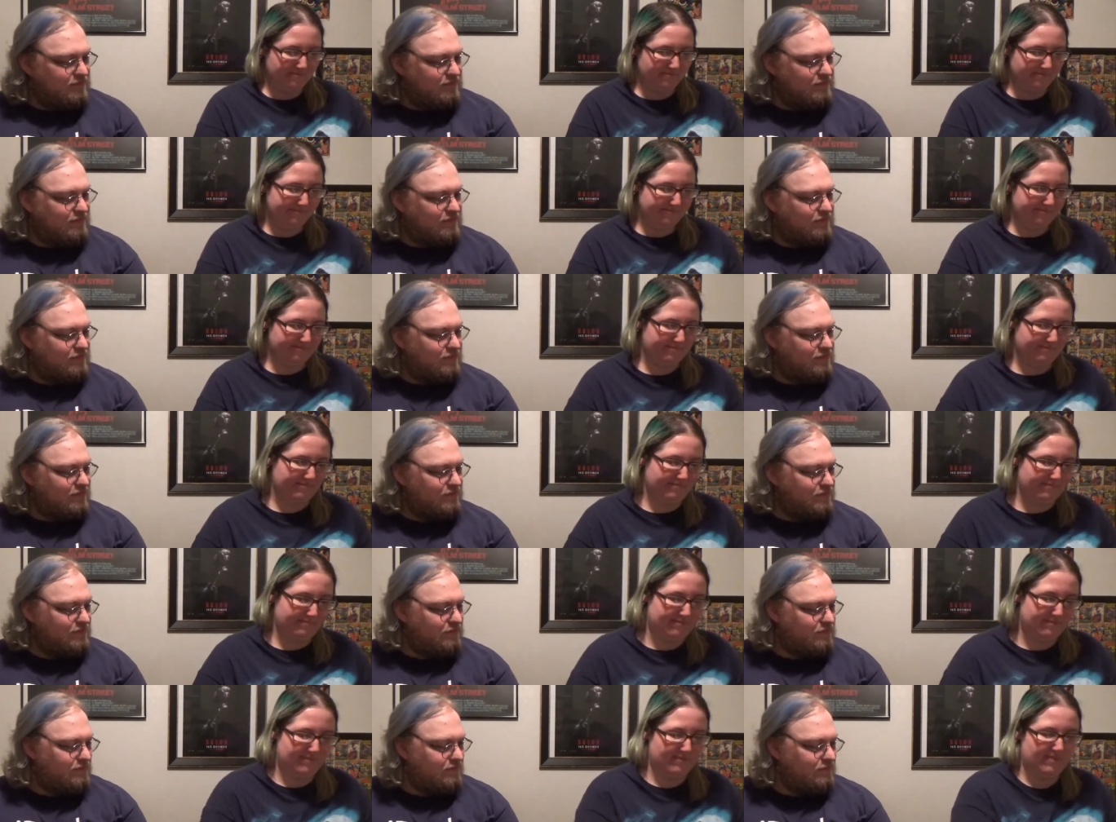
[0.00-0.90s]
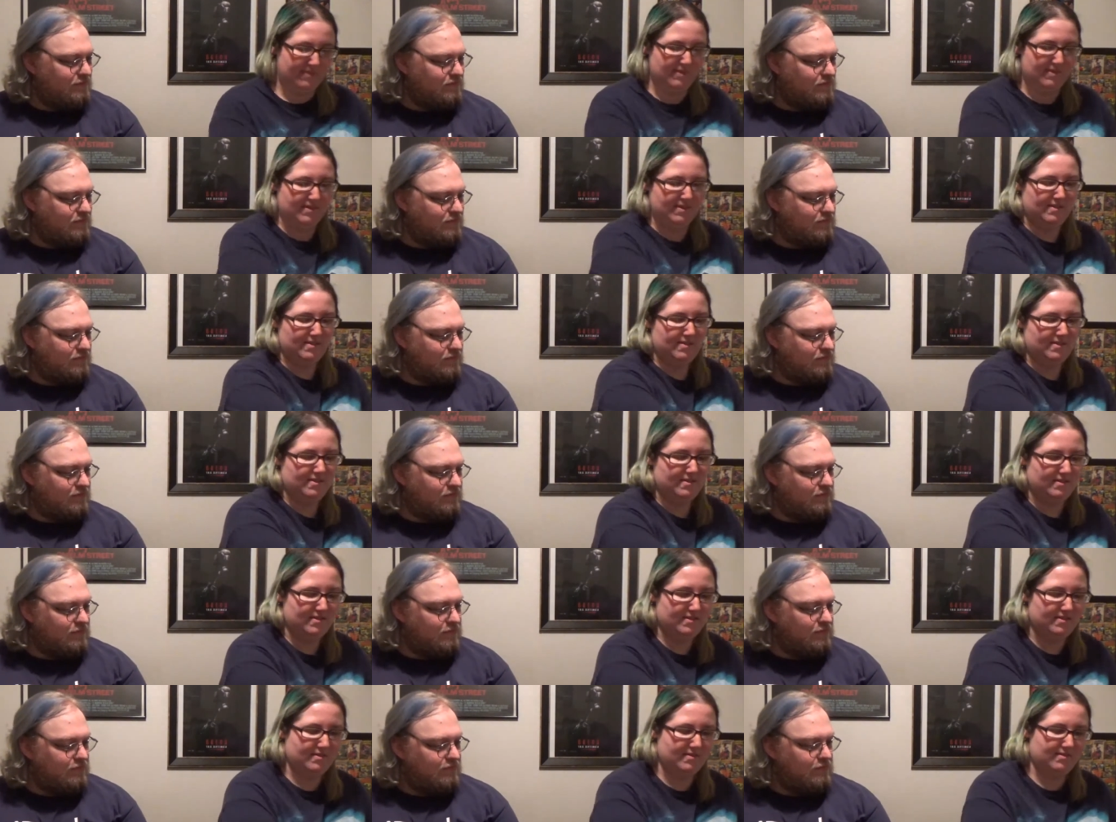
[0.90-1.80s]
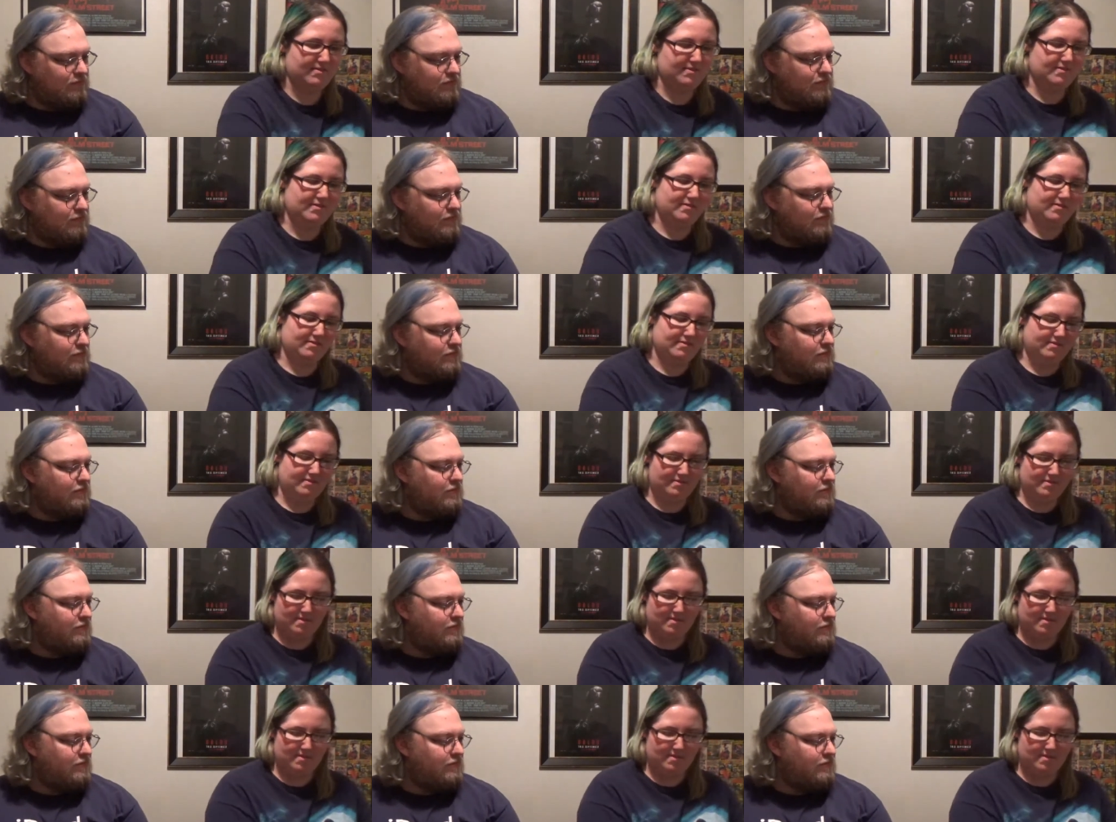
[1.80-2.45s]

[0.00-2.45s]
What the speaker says: Nobody speaks.